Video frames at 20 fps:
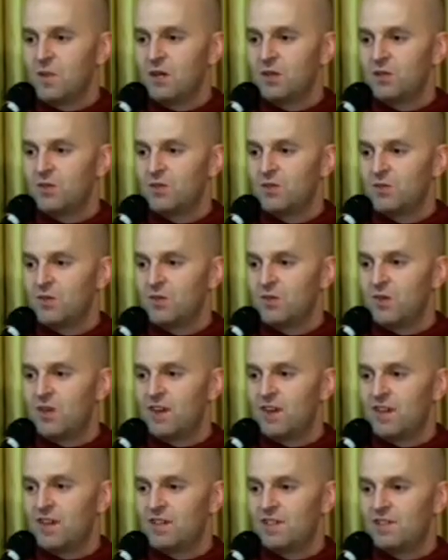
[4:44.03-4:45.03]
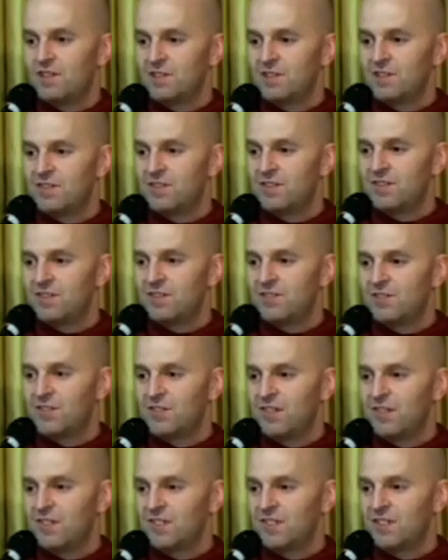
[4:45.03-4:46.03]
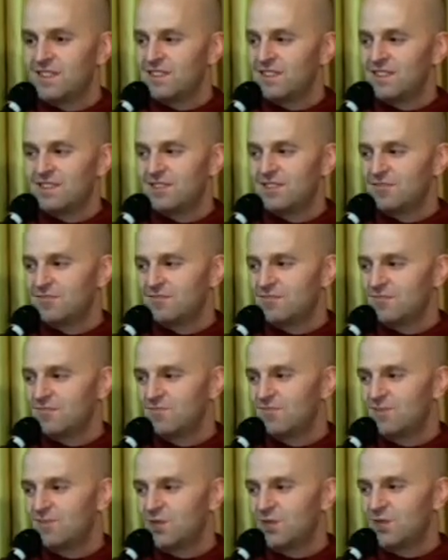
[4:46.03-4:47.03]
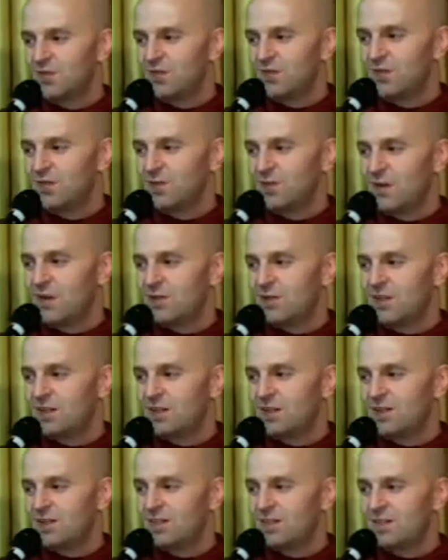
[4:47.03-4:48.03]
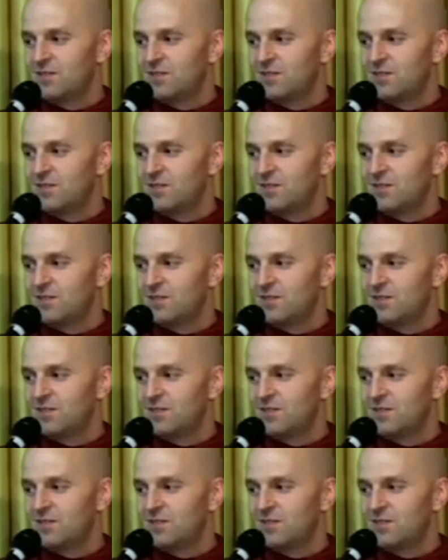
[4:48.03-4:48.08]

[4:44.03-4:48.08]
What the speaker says: mothers or their aunts, right? You don't hear about that.